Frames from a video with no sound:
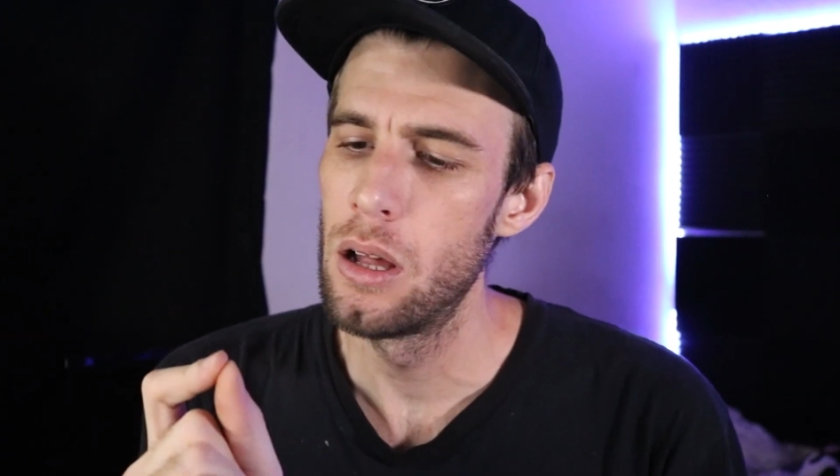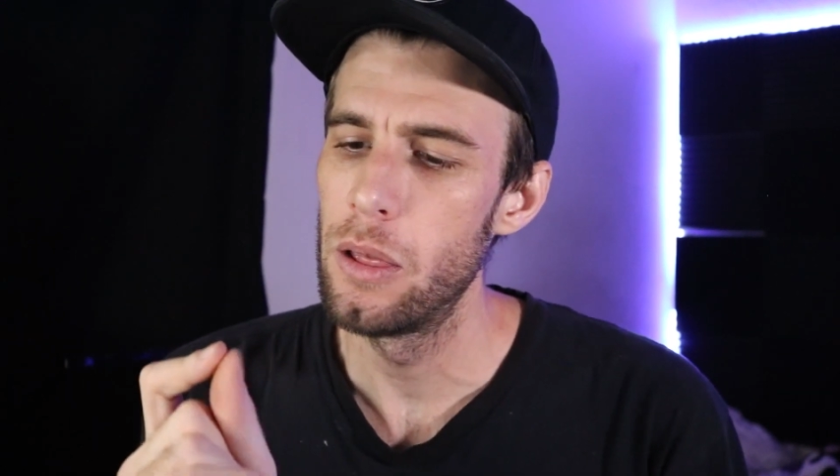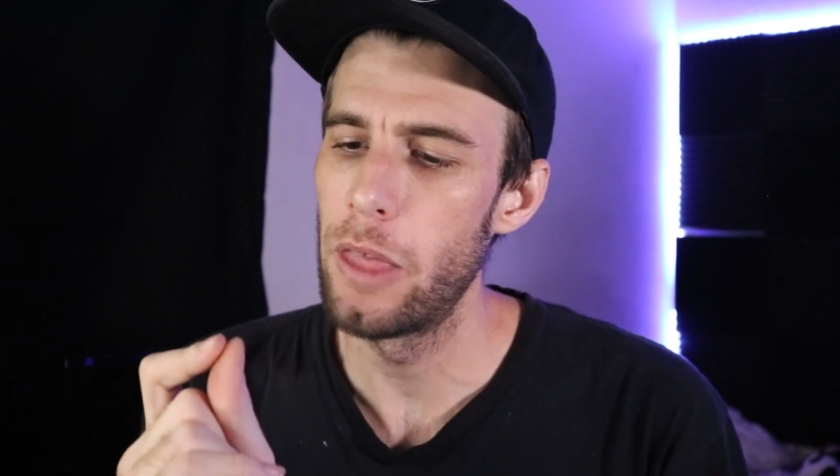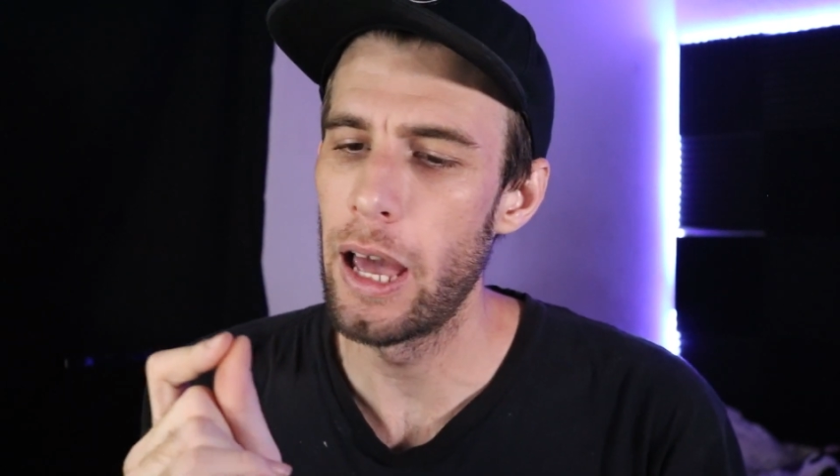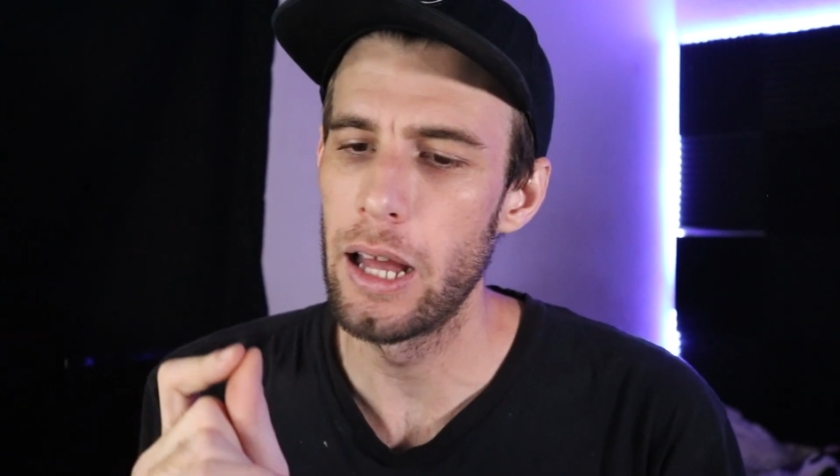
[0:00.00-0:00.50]

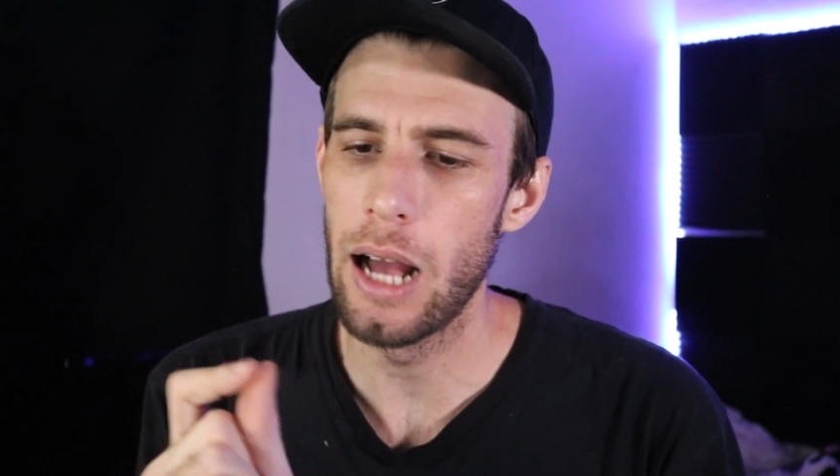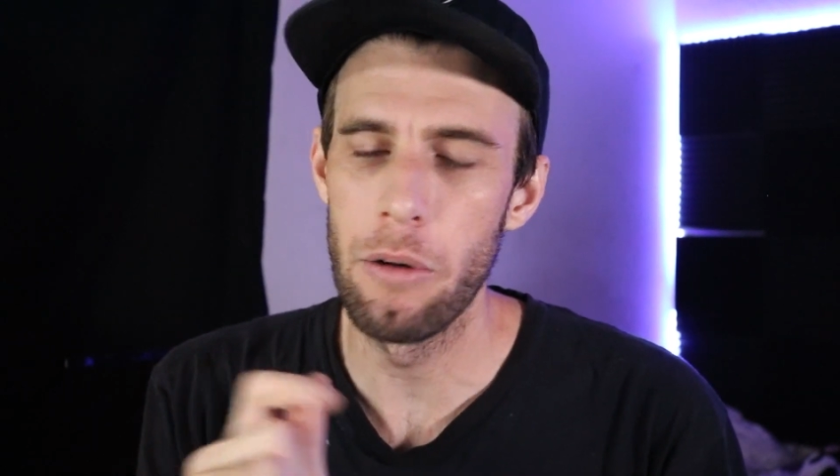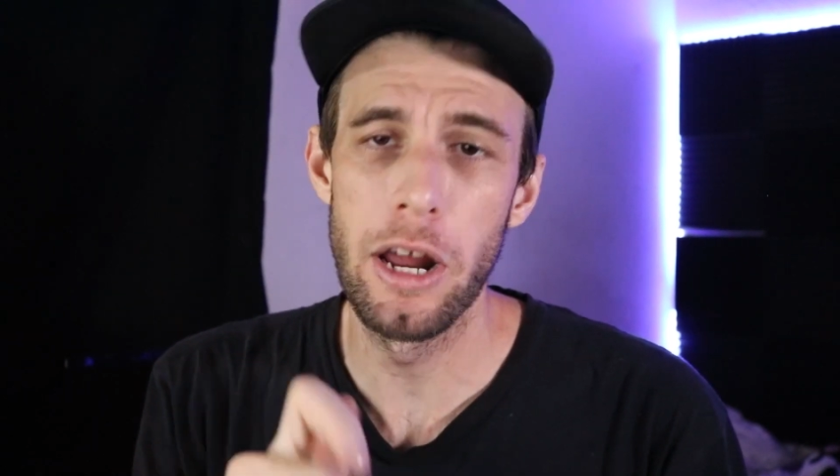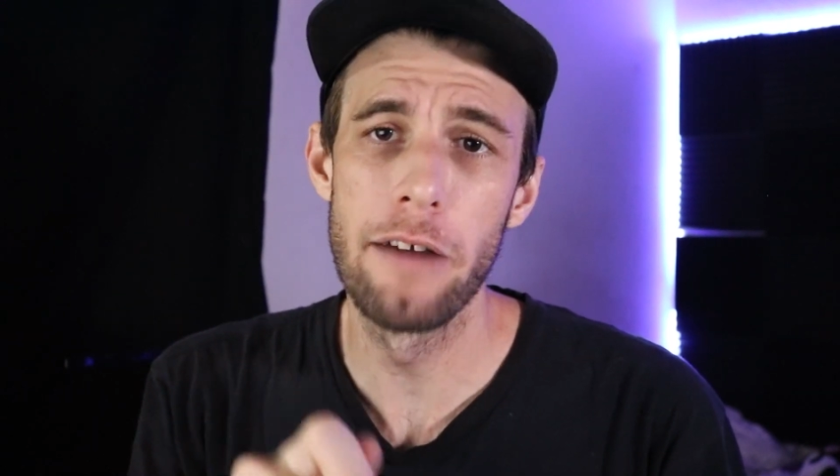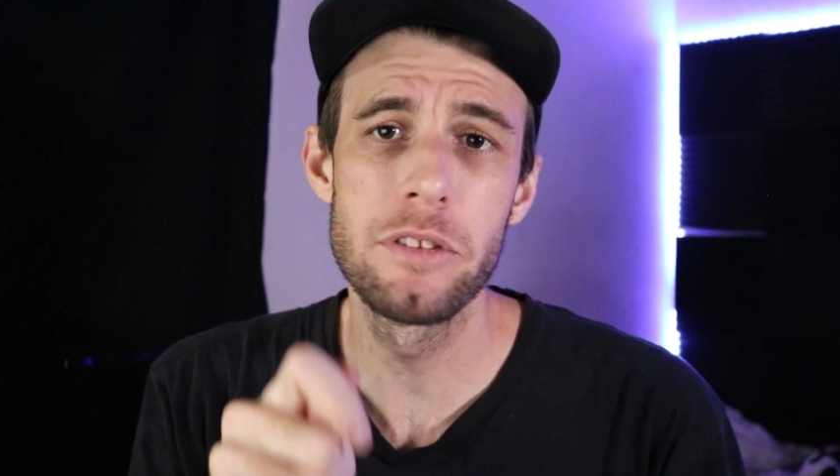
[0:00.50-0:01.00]
that I
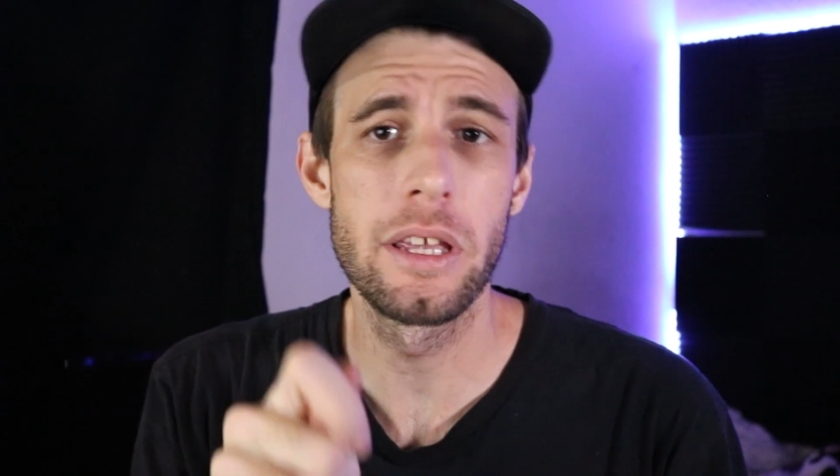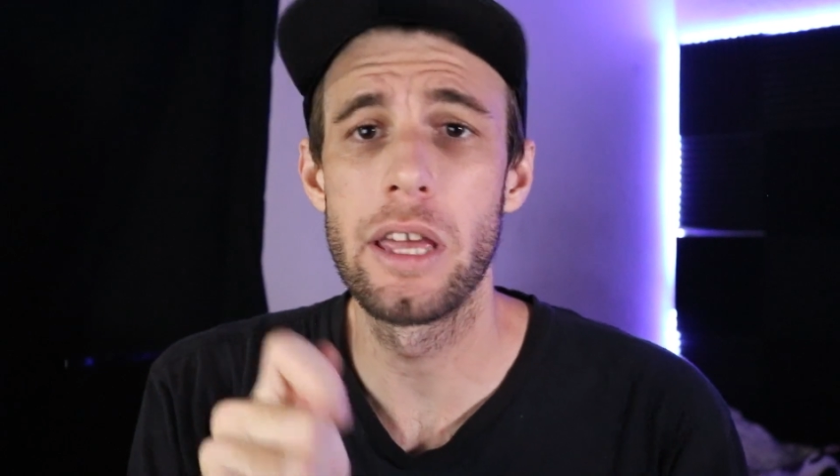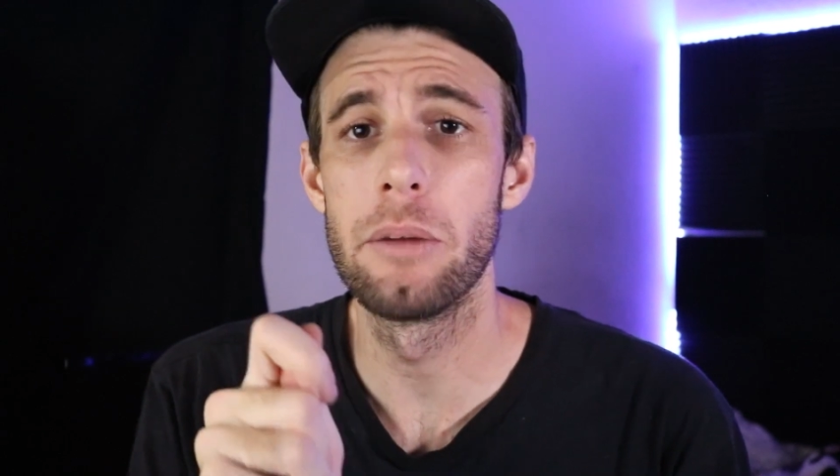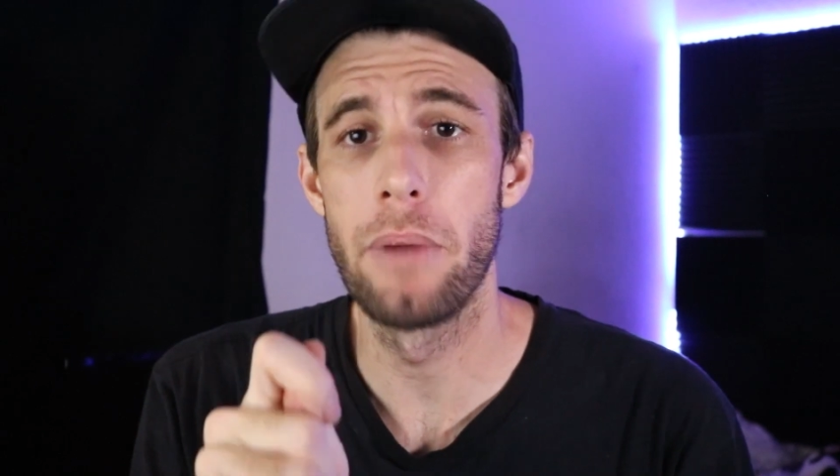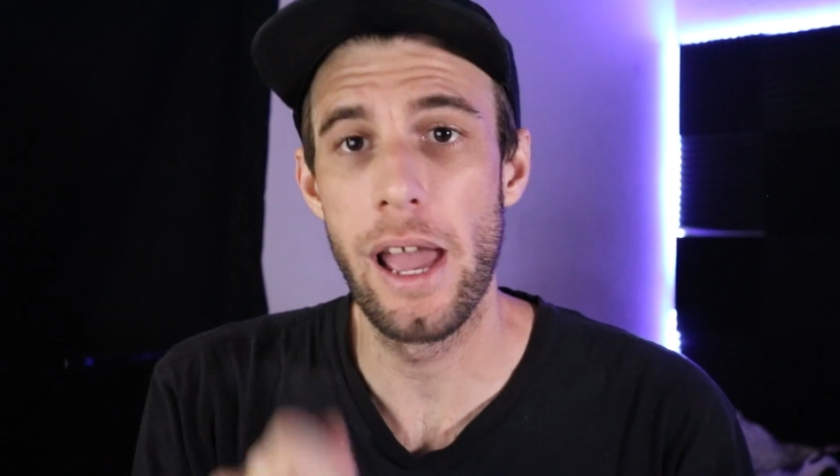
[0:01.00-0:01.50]
would have to get
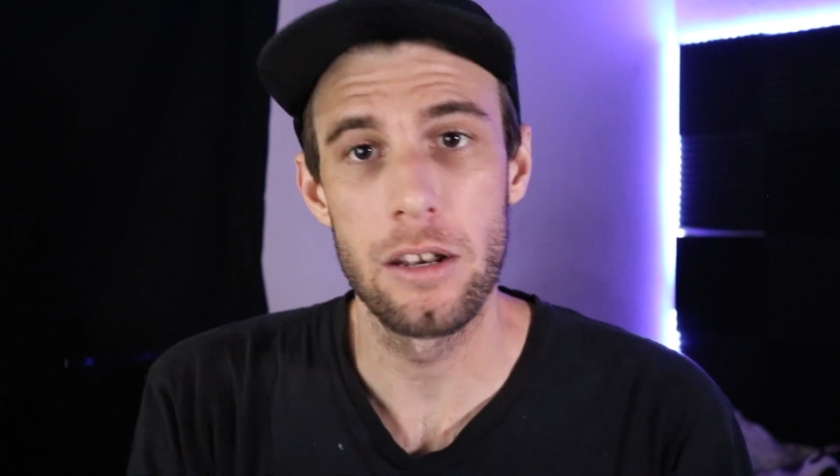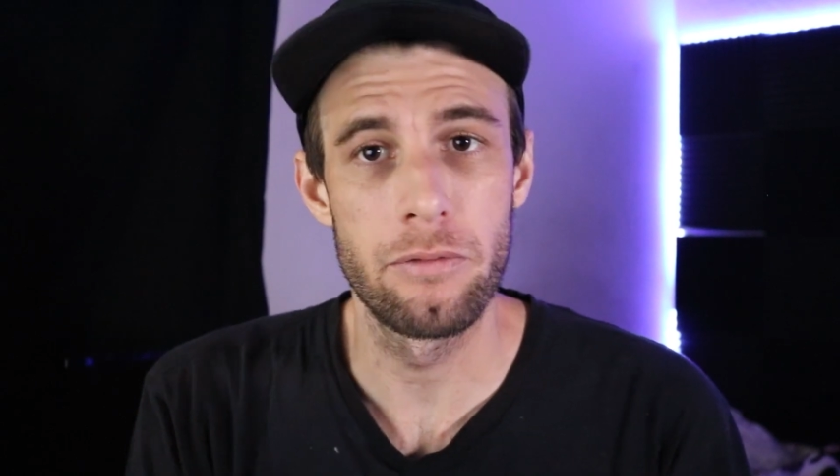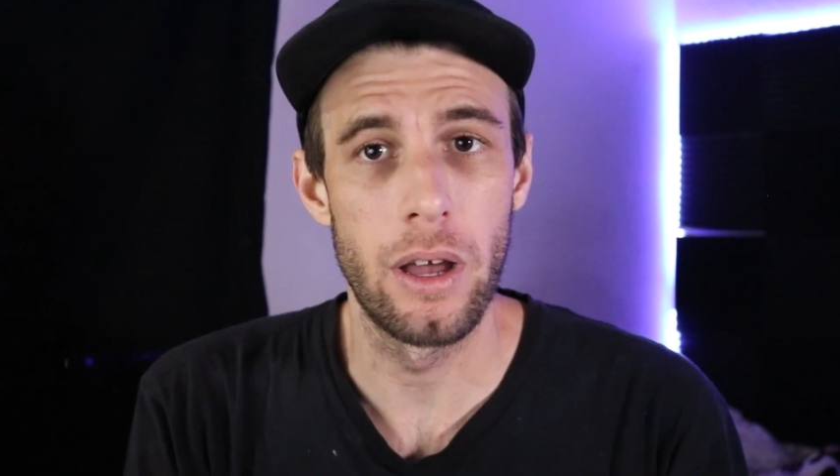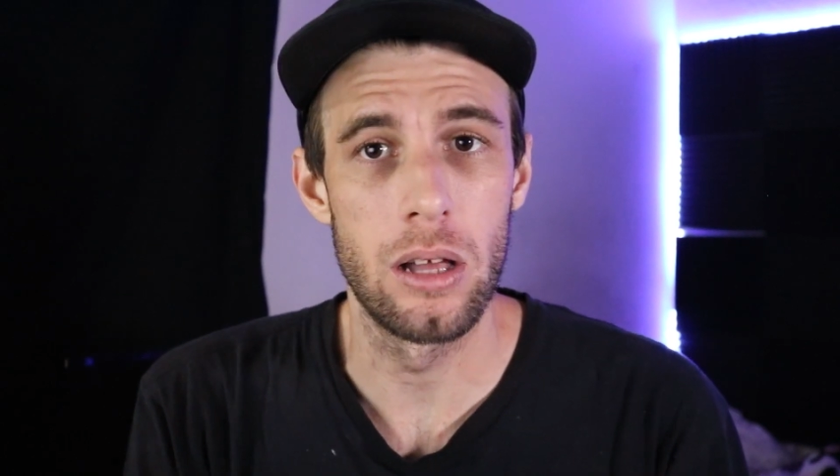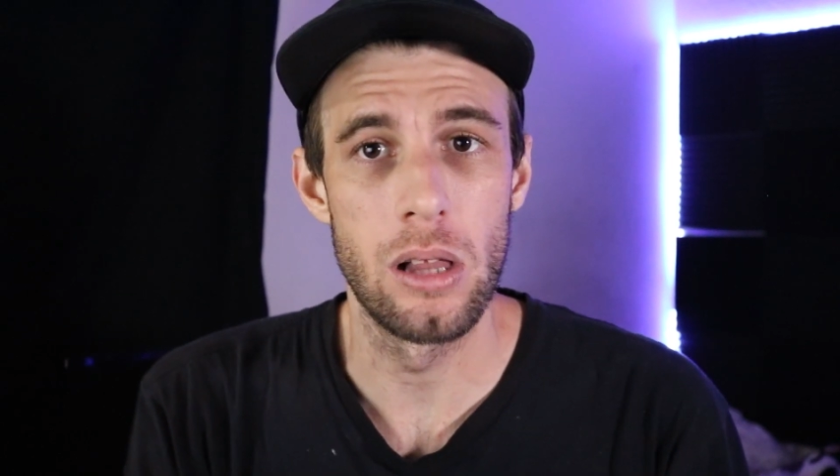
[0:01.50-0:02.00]
a
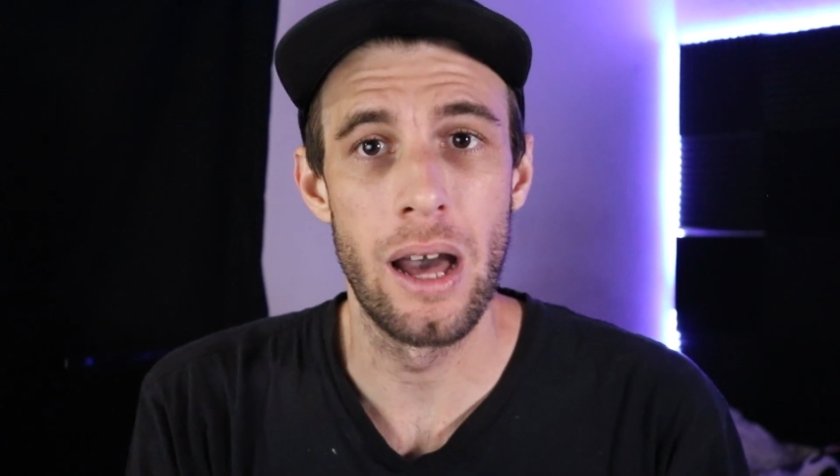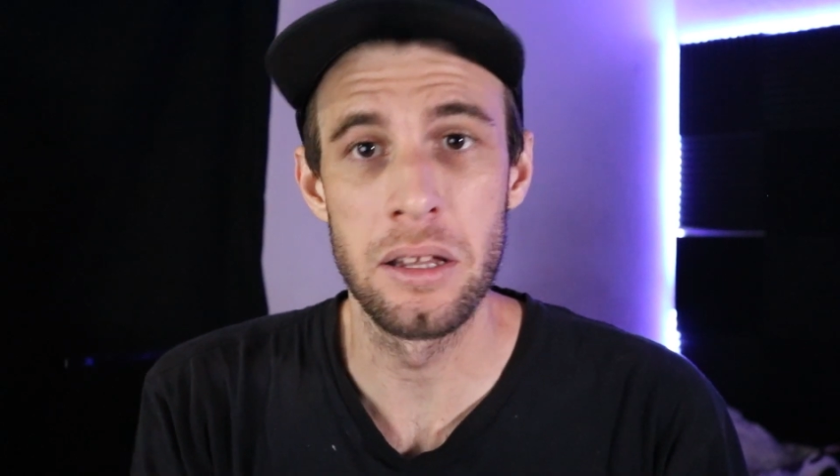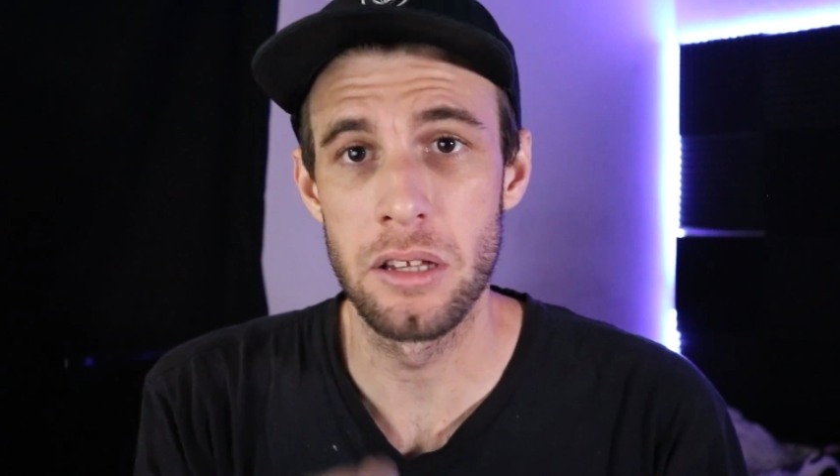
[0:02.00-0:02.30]
magnifying glass